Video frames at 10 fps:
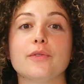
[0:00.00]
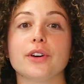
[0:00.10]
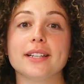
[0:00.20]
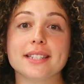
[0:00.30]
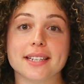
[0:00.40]

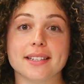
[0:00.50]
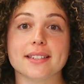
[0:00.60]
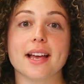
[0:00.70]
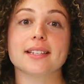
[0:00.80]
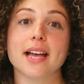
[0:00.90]
For
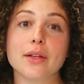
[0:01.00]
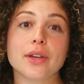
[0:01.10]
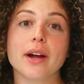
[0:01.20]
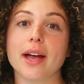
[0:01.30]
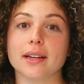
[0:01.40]
instance, as
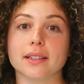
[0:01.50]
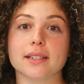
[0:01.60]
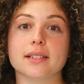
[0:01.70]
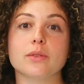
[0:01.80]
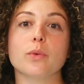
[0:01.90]
healthcare
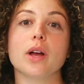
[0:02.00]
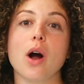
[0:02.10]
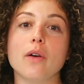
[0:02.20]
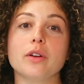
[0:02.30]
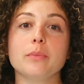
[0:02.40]
analysts, we
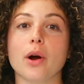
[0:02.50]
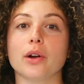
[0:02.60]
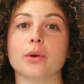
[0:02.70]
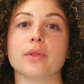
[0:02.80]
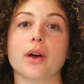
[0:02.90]
often
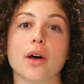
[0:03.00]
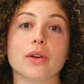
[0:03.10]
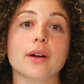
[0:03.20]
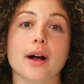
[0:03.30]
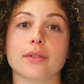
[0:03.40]
partner with
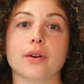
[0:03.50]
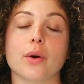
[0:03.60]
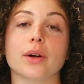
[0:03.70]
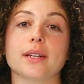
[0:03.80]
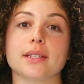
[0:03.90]
other healthcare
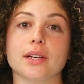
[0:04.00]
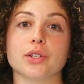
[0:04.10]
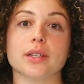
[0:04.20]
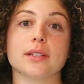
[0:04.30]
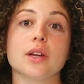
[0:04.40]

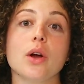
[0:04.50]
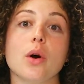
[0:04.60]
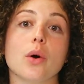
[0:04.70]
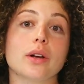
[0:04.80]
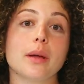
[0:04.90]
organizations
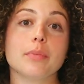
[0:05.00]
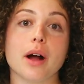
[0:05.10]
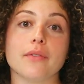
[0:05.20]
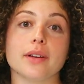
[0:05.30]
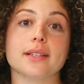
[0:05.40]
or
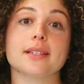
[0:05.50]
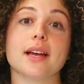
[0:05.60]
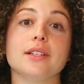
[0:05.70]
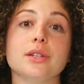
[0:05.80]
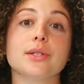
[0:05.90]
nonprofits
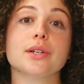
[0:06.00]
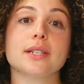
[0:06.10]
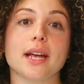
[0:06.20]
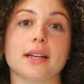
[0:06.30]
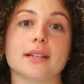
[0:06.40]
and use their
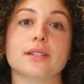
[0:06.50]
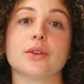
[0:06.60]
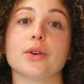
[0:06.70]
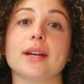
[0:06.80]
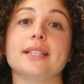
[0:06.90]
data to
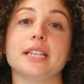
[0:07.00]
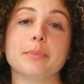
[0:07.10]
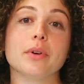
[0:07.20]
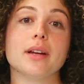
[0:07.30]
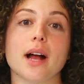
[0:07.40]
create
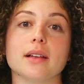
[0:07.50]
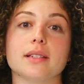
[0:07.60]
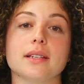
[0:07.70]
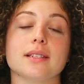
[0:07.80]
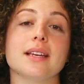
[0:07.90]
deeper
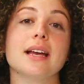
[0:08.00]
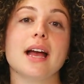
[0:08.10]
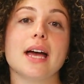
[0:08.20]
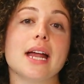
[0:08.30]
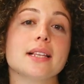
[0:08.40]
analyses
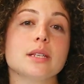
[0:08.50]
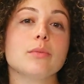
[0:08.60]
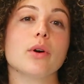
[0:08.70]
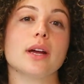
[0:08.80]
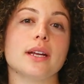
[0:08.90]
and add some
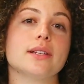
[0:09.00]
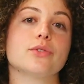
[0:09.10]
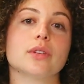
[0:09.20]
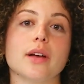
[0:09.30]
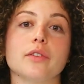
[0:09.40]
more
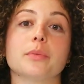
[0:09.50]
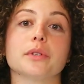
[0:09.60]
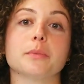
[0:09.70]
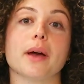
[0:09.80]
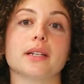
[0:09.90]
industry-level
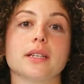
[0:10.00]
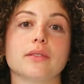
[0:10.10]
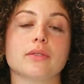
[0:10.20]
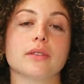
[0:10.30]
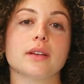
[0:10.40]

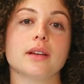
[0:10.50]
perspective.